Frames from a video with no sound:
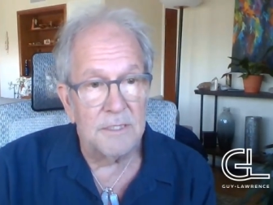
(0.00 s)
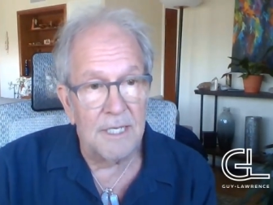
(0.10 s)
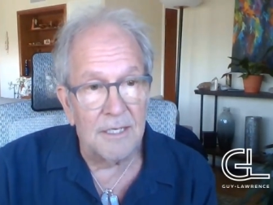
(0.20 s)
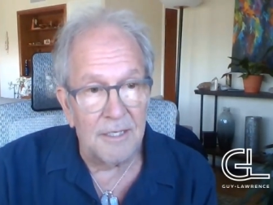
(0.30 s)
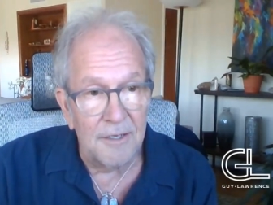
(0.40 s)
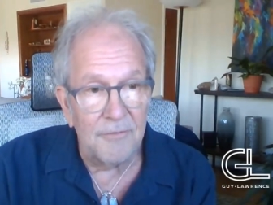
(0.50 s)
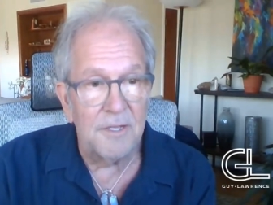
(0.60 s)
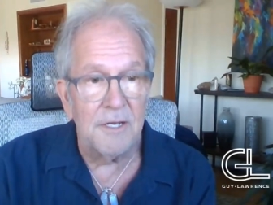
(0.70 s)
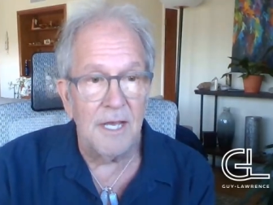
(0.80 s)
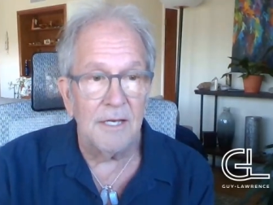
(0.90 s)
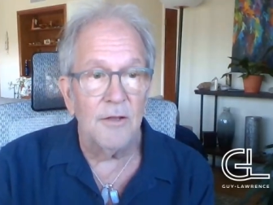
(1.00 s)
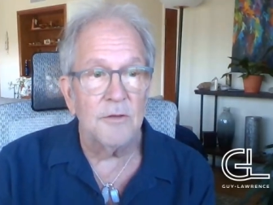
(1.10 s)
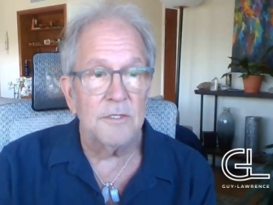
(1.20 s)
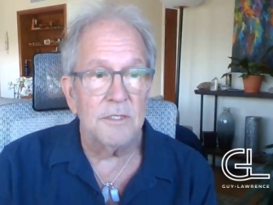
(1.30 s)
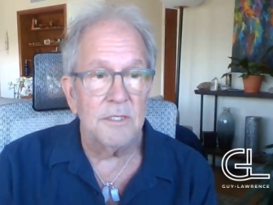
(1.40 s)
they live the
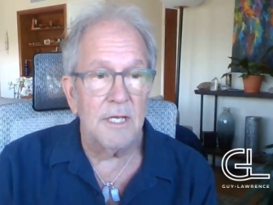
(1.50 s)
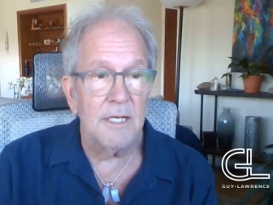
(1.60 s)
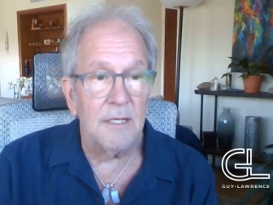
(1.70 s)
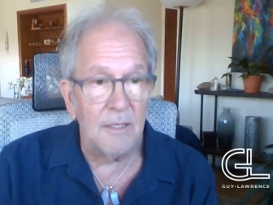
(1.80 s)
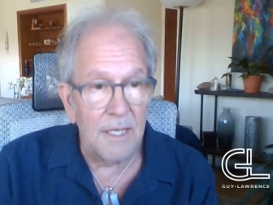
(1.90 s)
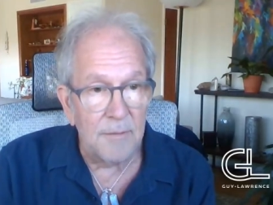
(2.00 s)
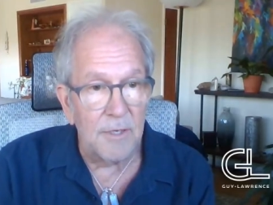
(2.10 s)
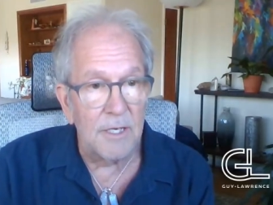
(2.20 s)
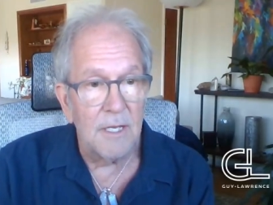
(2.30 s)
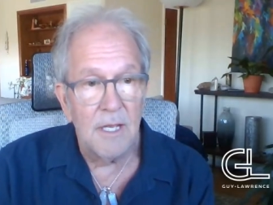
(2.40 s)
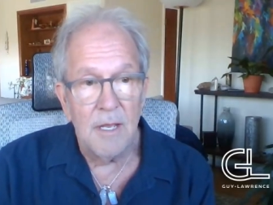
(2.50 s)
diagnosis, they claim it,